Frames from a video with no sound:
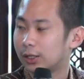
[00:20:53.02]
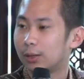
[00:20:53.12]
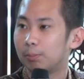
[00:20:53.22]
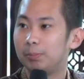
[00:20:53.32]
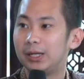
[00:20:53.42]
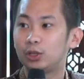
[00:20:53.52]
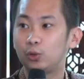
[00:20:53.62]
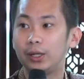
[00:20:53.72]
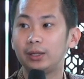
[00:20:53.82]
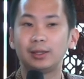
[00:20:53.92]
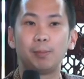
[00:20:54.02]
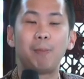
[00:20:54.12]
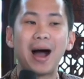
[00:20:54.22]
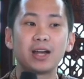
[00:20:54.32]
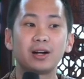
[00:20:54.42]
between the
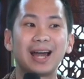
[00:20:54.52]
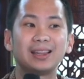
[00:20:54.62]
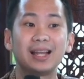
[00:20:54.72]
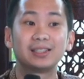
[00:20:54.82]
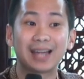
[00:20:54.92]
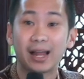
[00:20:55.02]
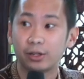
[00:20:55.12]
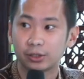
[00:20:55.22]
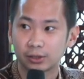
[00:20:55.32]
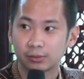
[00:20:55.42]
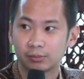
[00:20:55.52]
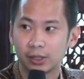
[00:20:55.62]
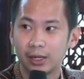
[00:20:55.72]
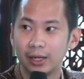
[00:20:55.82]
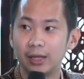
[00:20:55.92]
buyer and the sellers.
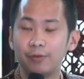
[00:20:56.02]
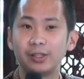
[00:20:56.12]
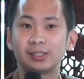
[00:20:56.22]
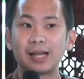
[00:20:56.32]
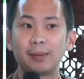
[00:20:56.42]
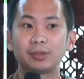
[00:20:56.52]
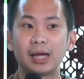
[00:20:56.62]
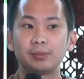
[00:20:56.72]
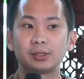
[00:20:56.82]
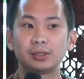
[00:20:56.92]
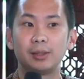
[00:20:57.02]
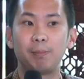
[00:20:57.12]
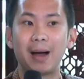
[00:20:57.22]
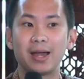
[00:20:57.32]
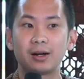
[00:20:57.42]
Even sometimes the
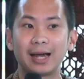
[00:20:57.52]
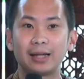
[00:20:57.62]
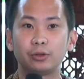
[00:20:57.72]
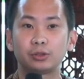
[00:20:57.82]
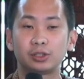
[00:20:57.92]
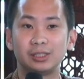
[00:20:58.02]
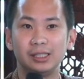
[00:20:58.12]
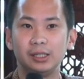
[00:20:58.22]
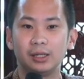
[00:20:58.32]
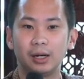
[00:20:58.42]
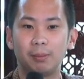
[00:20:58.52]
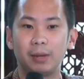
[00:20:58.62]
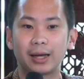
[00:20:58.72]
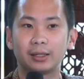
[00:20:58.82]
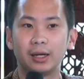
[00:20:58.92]
buyer cannot see,
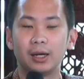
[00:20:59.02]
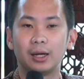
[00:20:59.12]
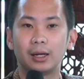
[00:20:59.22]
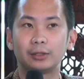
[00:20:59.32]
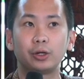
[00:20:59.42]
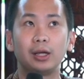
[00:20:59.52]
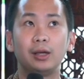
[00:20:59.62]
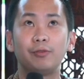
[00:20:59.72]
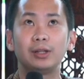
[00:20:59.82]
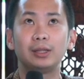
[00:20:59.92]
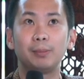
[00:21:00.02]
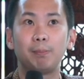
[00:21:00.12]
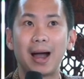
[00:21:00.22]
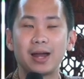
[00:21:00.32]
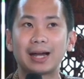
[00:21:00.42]
even the
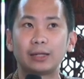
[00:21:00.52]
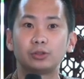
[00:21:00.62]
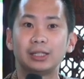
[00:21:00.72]
buyer cannot see the